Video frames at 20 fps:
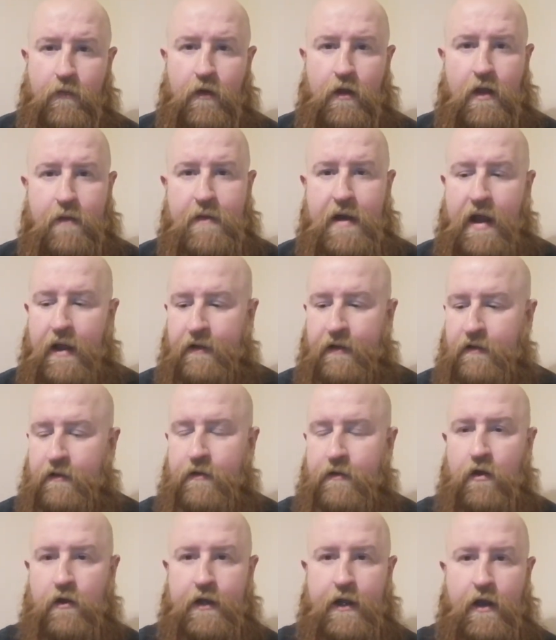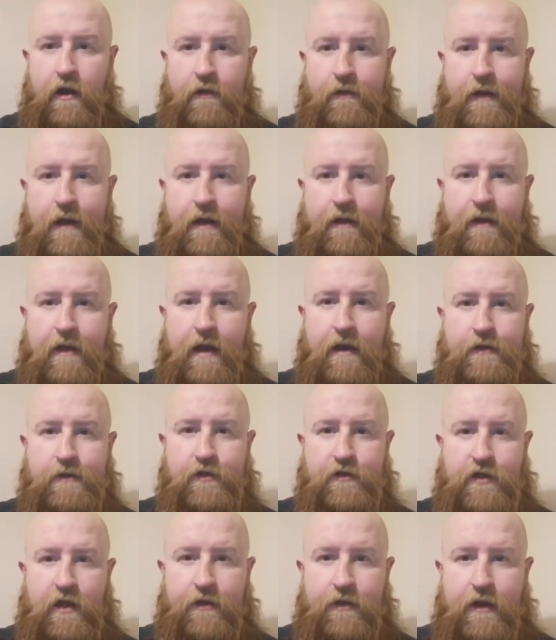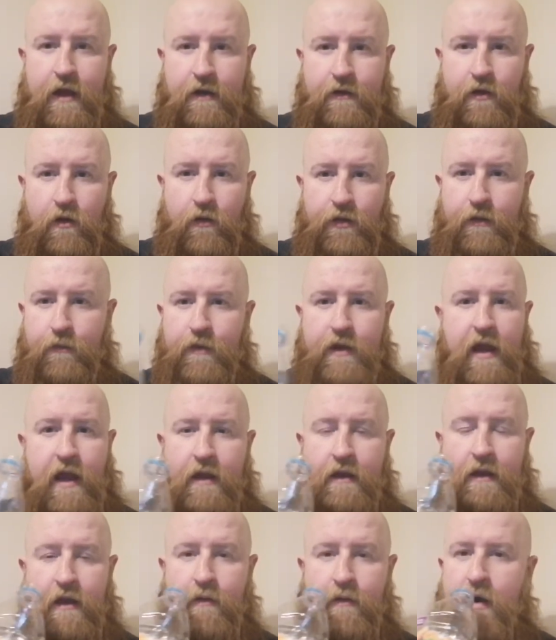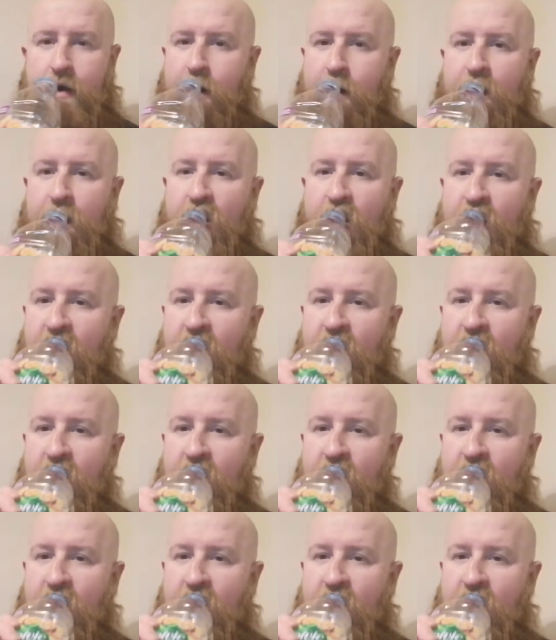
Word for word: I might knock it on the head, guys, because I, th- I don't think we're getting anywhere, are we?